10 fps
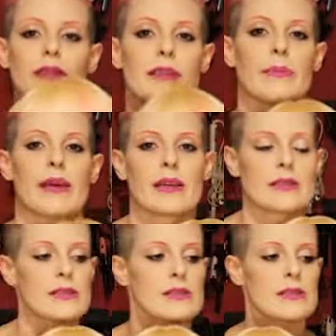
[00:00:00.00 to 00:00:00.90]
And
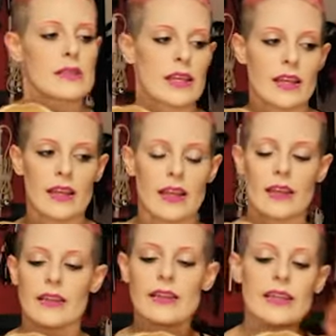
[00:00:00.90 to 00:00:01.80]
bangs.
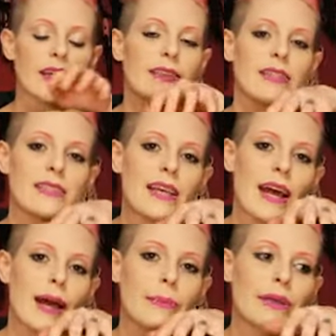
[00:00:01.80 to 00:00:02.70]
Look at these
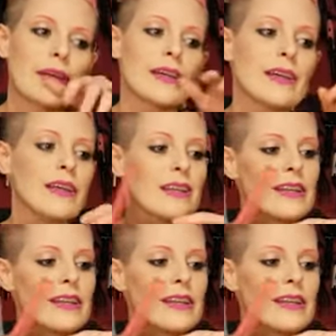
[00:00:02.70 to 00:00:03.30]
happy,